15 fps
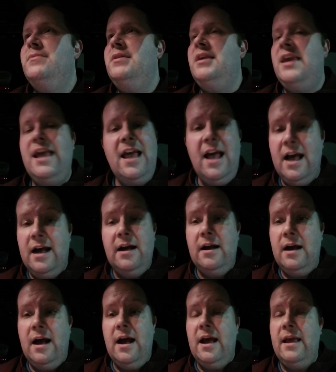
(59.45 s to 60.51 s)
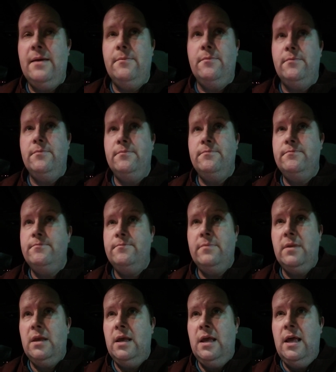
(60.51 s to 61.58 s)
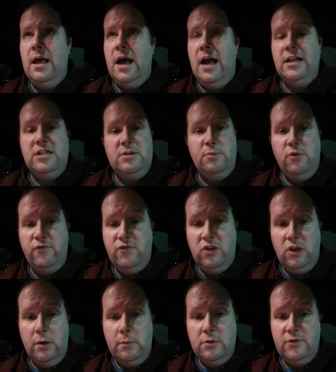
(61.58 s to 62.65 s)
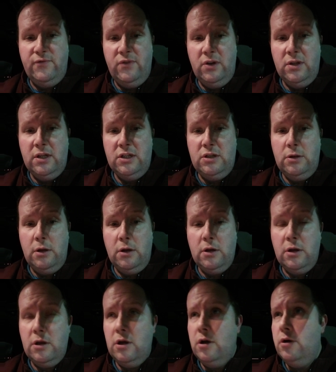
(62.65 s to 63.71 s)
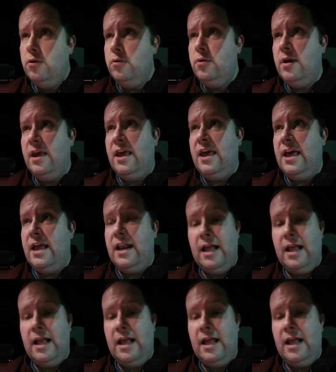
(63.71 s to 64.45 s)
yeah, I just moved to Noblesville not too long ago, and